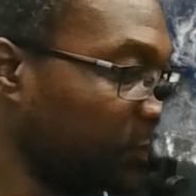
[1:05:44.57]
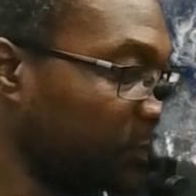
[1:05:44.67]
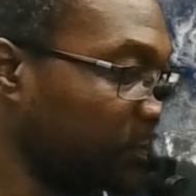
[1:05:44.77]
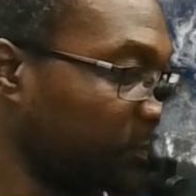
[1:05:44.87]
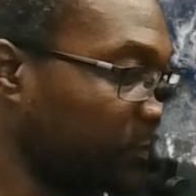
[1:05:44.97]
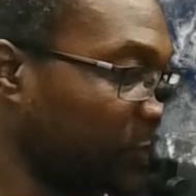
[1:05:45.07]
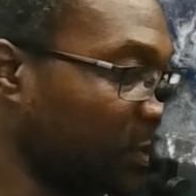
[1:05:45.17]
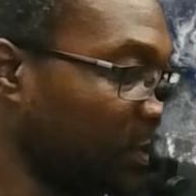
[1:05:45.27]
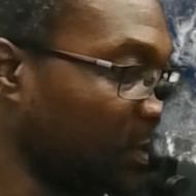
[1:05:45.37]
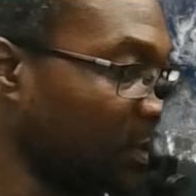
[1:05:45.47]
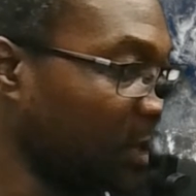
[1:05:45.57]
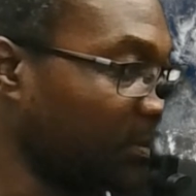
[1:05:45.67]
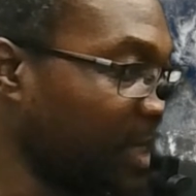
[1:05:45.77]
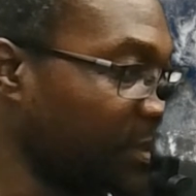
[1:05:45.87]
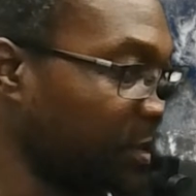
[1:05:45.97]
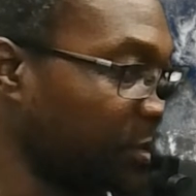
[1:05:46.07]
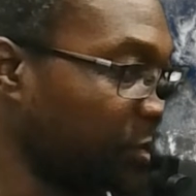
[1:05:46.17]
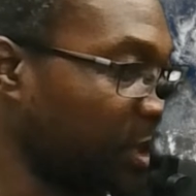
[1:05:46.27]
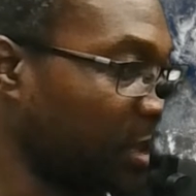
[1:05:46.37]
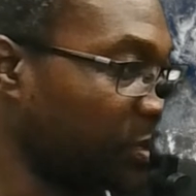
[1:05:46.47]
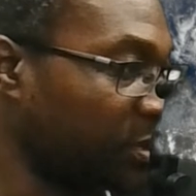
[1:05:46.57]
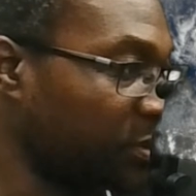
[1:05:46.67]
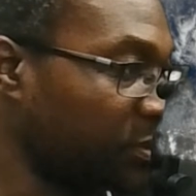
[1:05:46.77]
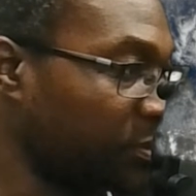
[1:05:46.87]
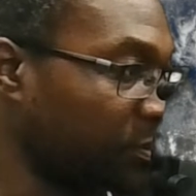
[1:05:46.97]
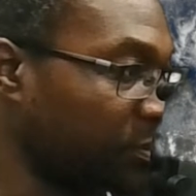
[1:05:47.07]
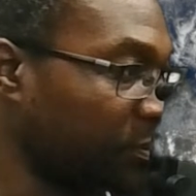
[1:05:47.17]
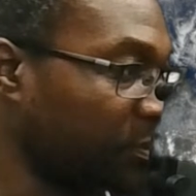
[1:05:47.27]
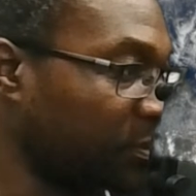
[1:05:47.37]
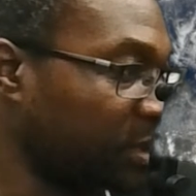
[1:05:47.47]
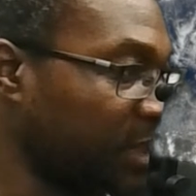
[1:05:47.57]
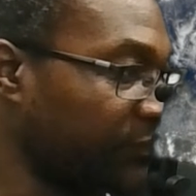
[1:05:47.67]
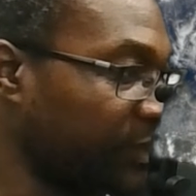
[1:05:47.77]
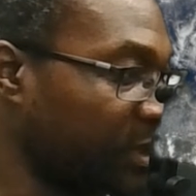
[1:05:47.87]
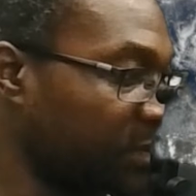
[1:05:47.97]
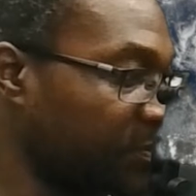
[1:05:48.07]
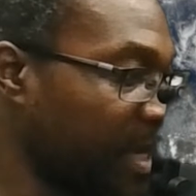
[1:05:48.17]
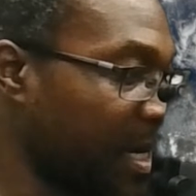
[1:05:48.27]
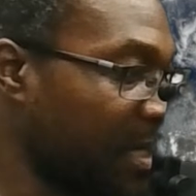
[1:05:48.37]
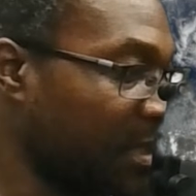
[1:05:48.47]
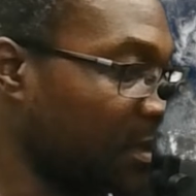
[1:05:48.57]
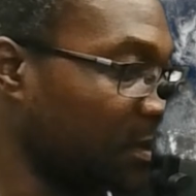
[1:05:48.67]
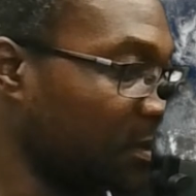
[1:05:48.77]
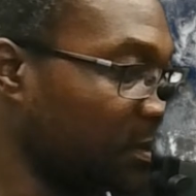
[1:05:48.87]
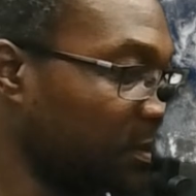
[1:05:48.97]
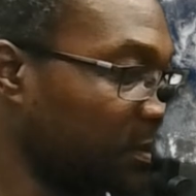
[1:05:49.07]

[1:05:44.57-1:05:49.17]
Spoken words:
Boom. Let me actually change it to never expire.